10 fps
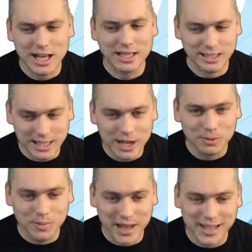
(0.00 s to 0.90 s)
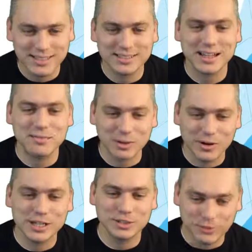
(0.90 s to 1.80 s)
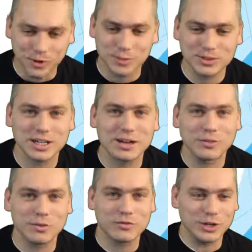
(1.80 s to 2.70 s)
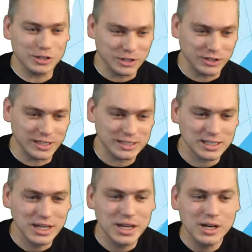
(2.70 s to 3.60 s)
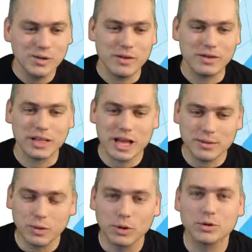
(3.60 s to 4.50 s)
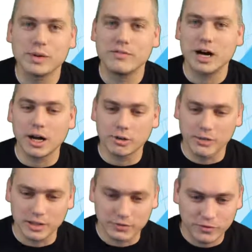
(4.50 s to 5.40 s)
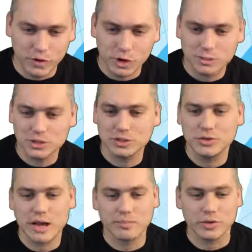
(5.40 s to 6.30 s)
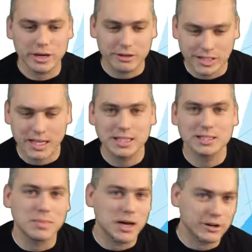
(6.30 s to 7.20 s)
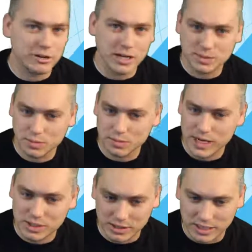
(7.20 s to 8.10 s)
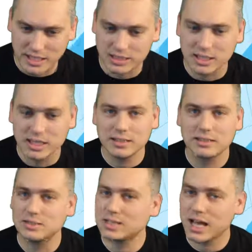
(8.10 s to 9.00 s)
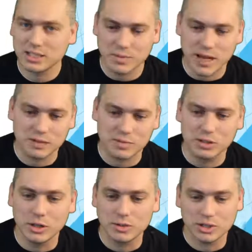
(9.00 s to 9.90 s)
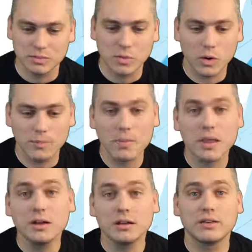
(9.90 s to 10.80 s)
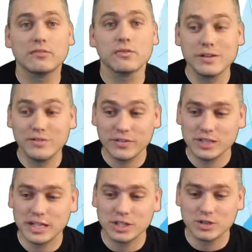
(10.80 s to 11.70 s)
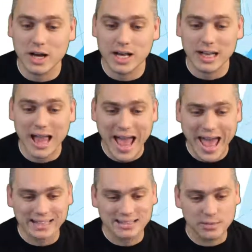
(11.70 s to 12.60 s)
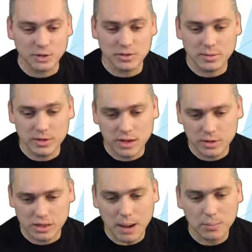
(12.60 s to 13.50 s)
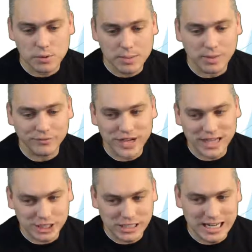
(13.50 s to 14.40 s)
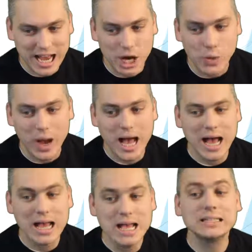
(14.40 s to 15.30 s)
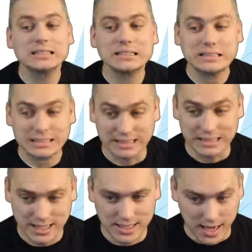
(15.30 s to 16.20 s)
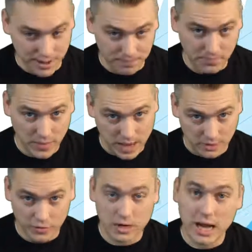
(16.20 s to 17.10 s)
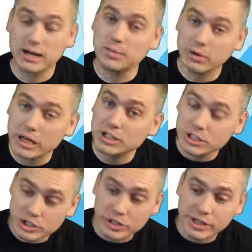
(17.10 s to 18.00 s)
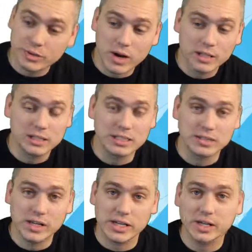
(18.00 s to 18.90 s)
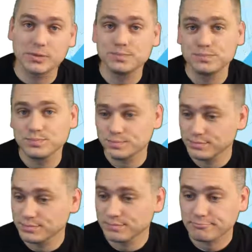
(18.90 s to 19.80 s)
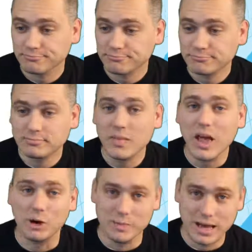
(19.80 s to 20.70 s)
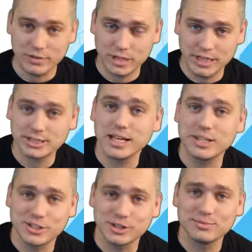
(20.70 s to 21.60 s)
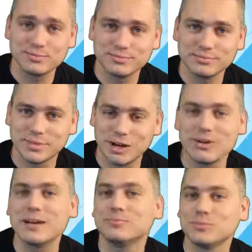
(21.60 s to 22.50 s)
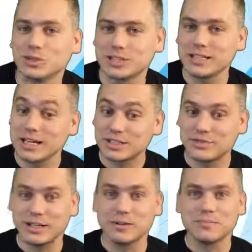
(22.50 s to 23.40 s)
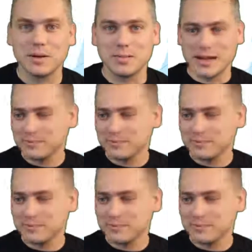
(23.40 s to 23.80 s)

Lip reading: cloud-based immigration form software for attorneys. We have a client portal. We have auto-filling forms. You can track priority dates, monitor expiration dates, use task management notes, and more. You get a free 15-day trial at www.PrimaFacieNow.com. And if you're not an immigration attorney and you're watching this video, I hope you have a nice day too. All right, we'll see you in the next video. Bye-bye.